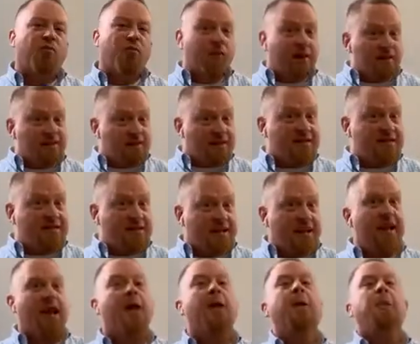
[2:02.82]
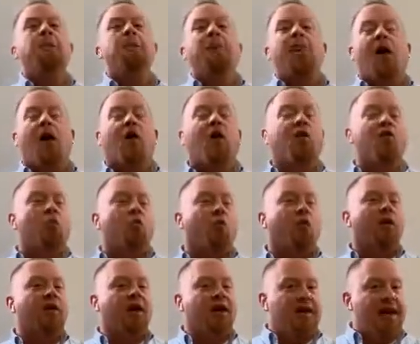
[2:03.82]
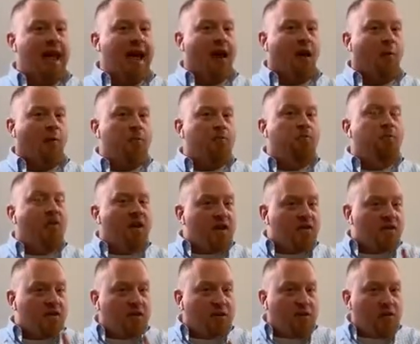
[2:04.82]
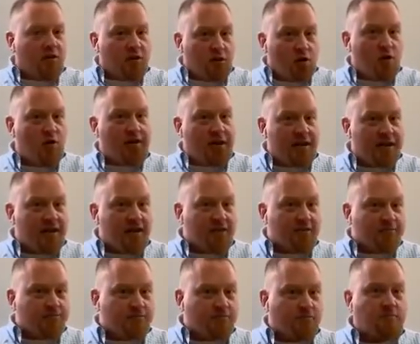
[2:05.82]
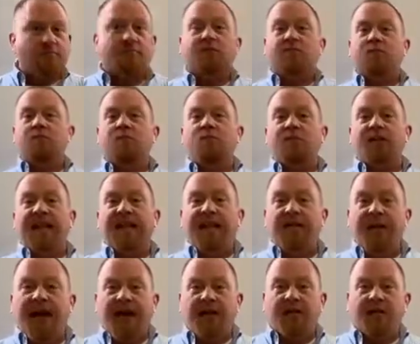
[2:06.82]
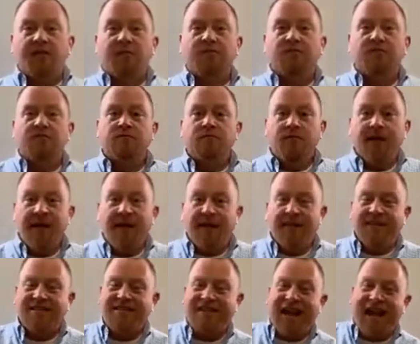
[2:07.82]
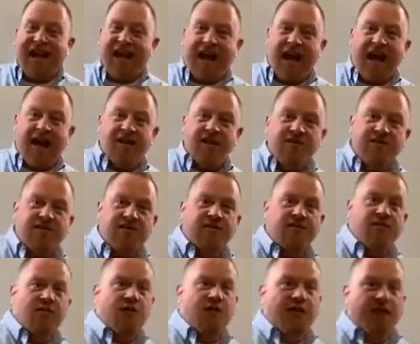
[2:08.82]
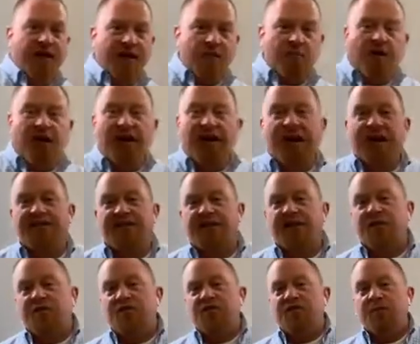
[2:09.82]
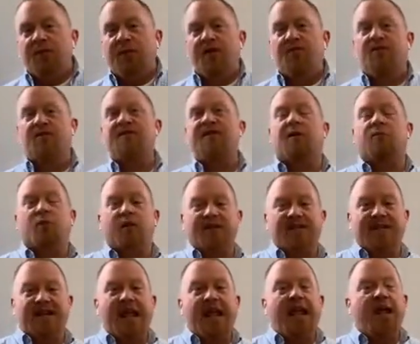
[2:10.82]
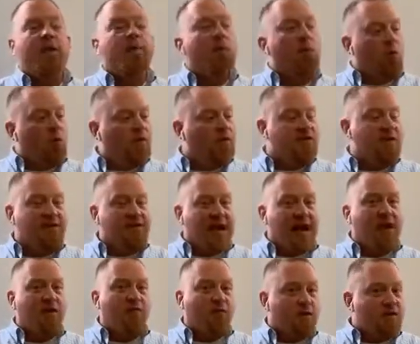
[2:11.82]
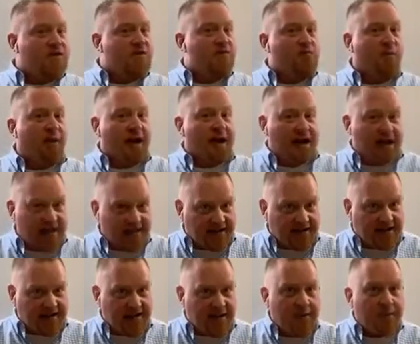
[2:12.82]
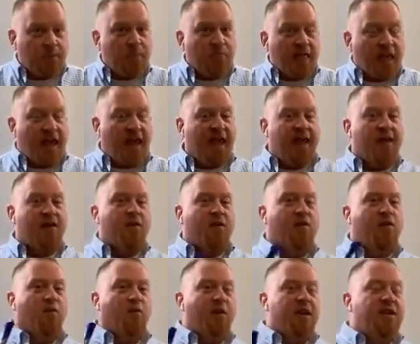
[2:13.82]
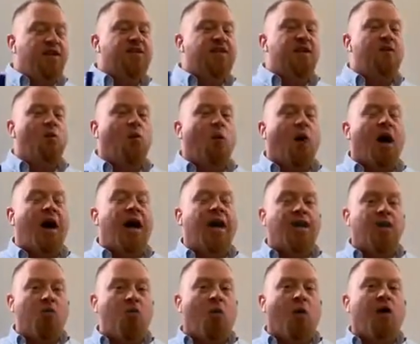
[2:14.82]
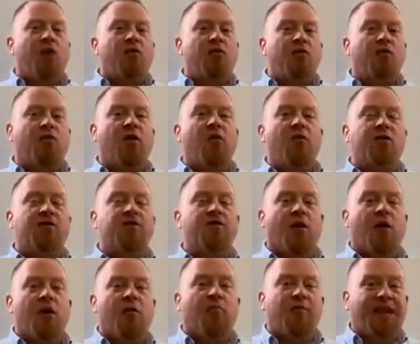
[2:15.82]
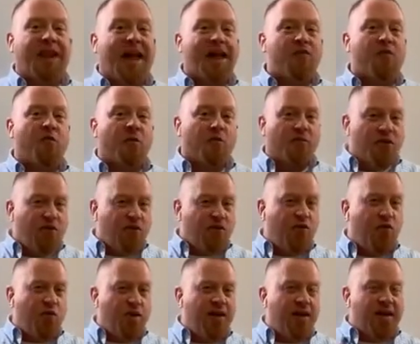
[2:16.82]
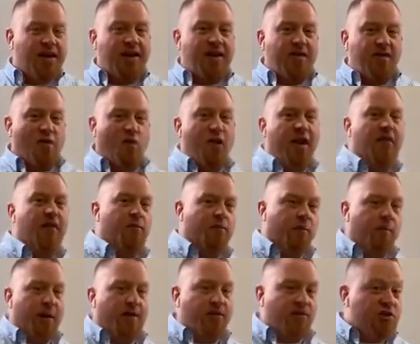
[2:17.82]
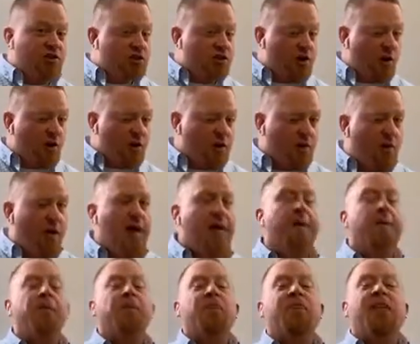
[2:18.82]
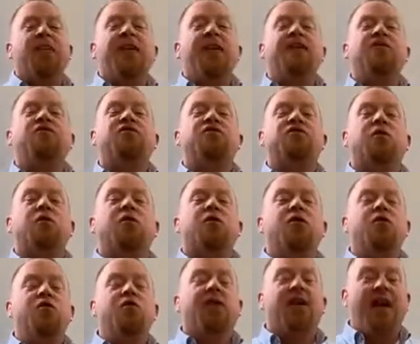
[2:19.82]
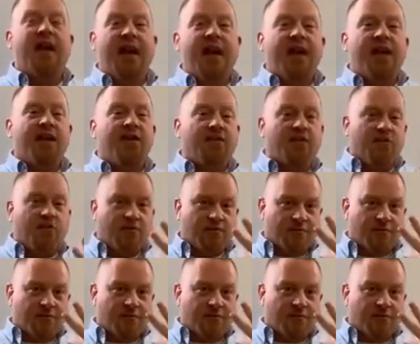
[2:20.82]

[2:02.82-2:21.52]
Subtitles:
previously aren't working now, including email, meaning it's not as kick butt as it used to be for some reason. Well, there's a lot of reasons behind it. And the reason why you want to focus on platform, but doing it in the way that I'm about to show you, is so you can